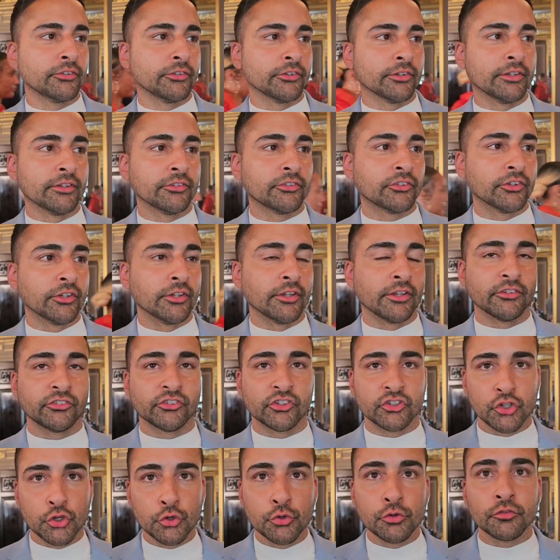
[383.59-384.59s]
It's a
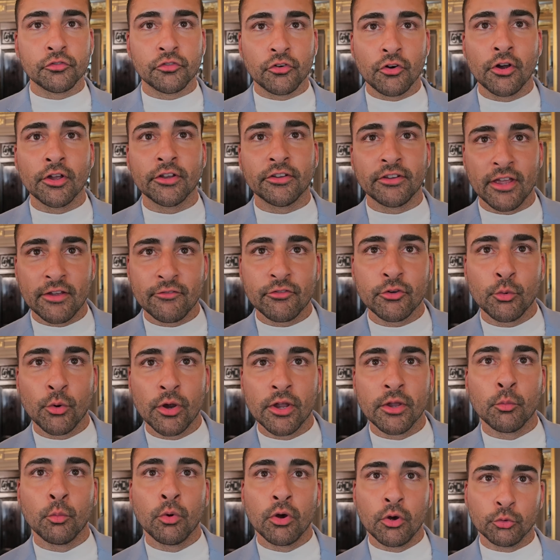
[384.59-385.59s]
unified heavyweight
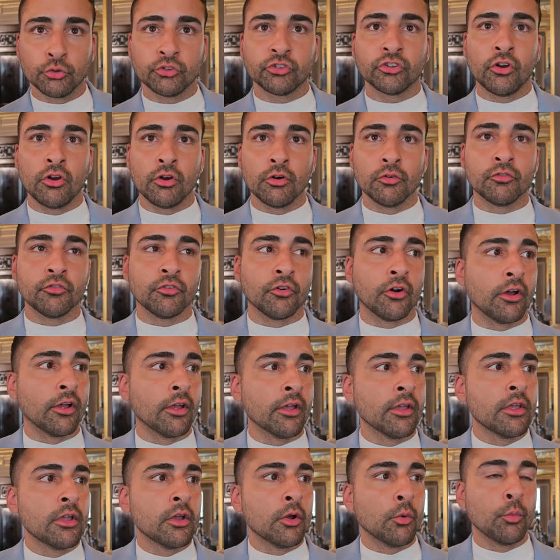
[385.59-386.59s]
world title fight
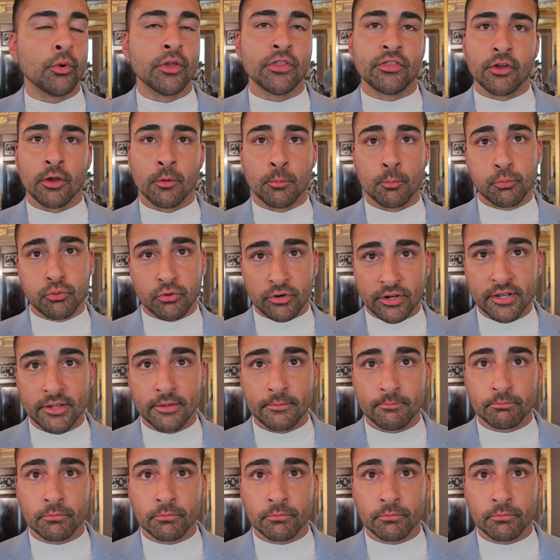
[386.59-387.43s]
with a Brit,